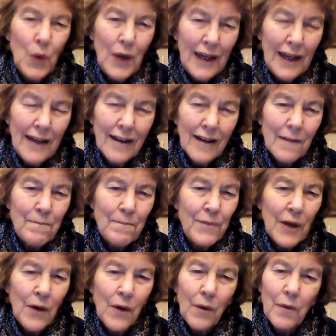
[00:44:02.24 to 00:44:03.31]
needed.
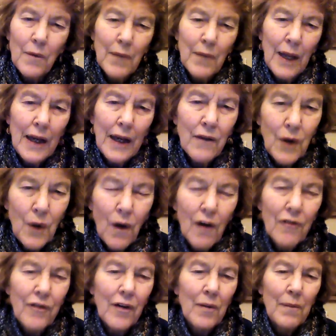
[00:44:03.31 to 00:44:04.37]
You know, many of you
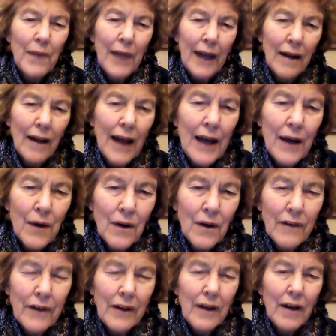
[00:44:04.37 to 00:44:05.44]
are from LA or
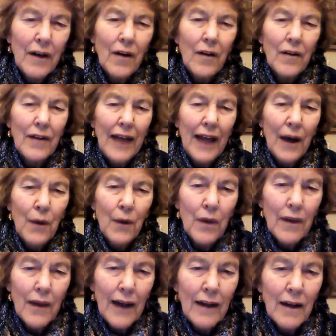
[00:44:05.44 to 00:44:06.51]
living there now
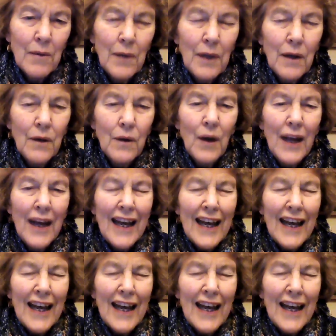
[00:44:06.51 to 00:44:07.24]
with LMU.